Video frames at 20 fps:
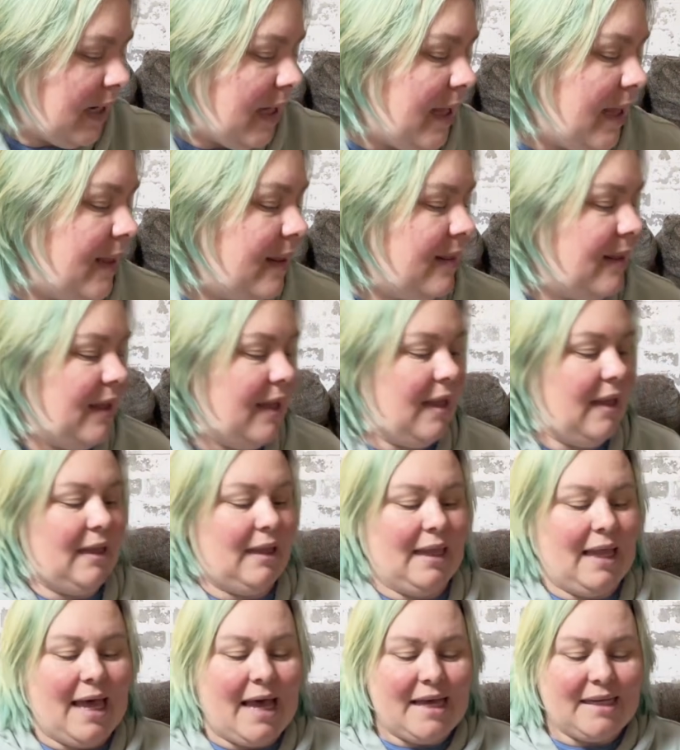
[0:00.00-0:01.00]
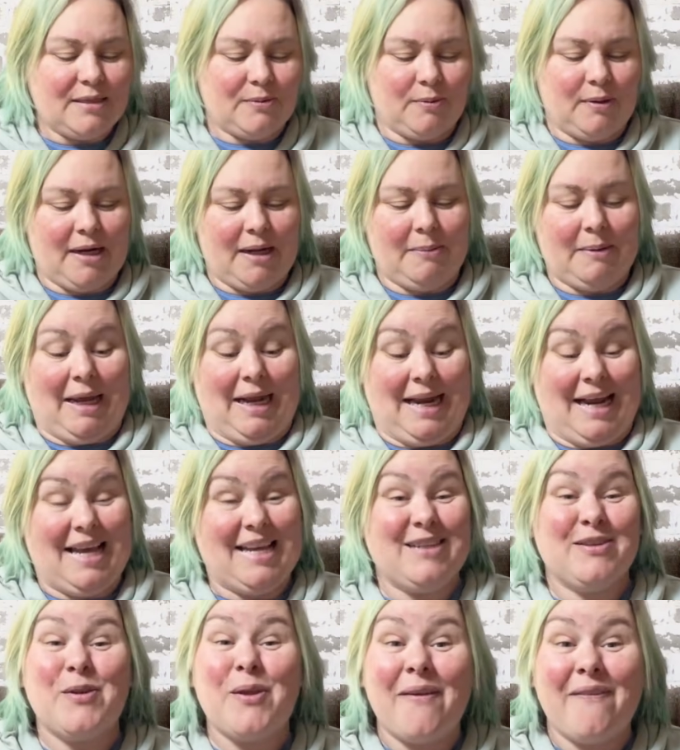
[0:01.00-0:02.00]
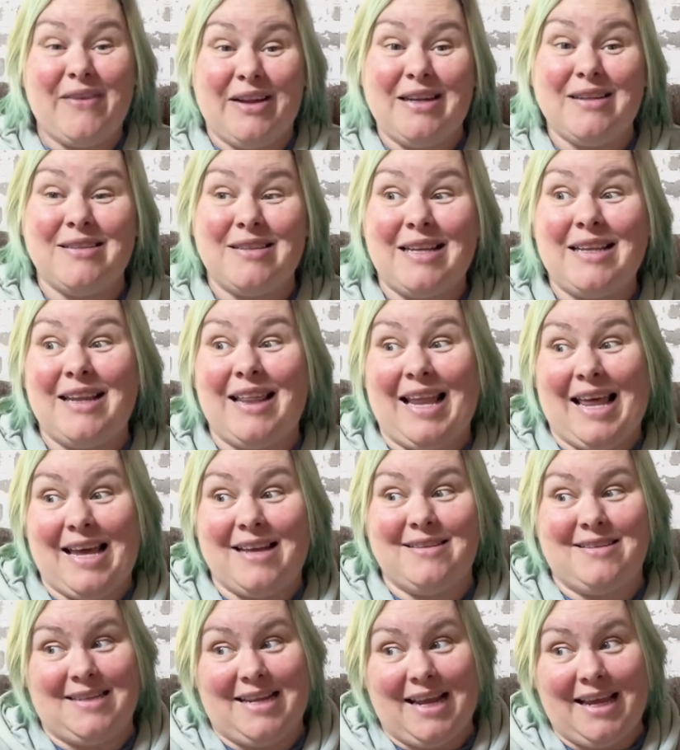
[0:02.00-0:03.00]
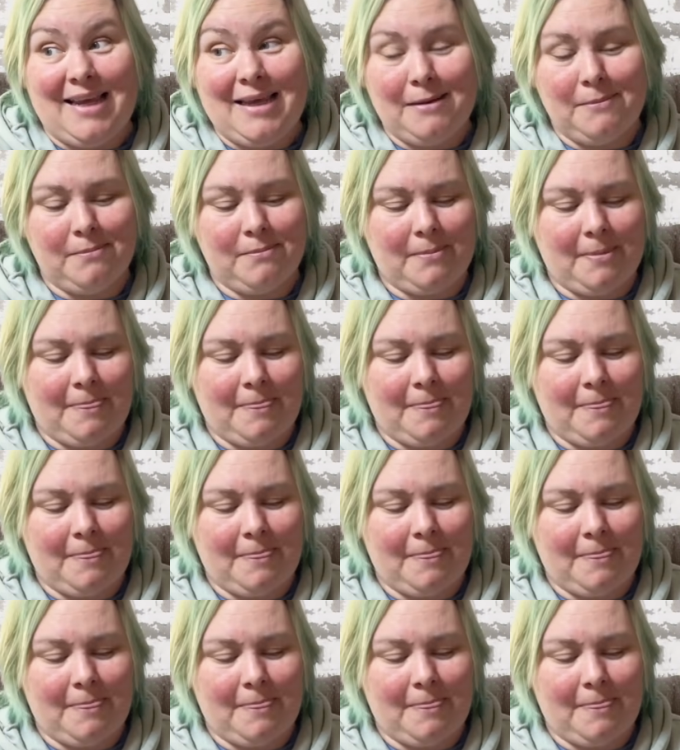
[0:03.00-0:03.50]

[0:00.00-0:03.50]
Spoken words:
And the last one I made, I actually finished it last night,